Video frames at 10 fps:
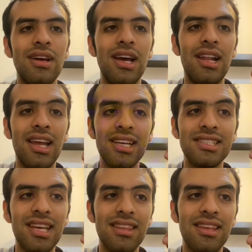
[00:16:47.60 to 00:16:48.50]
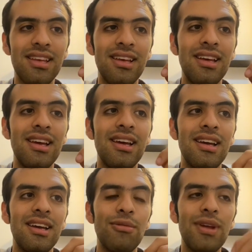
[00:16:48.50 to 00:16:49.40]
like I said,
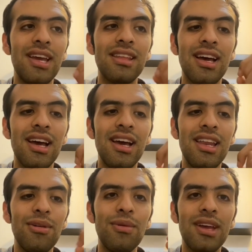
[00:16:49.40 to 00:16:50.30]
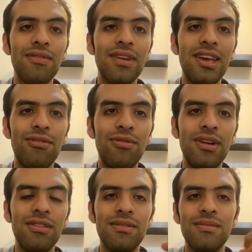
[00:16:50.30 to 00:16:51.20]
we get Hare, we have
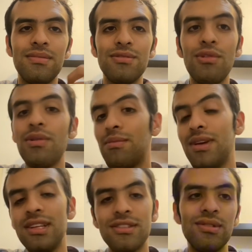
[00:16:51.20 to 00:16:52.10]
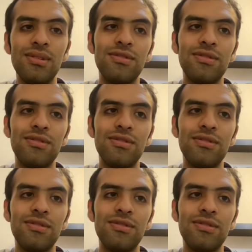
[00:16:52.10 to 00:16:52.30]
Gearfried, we were beating Zeus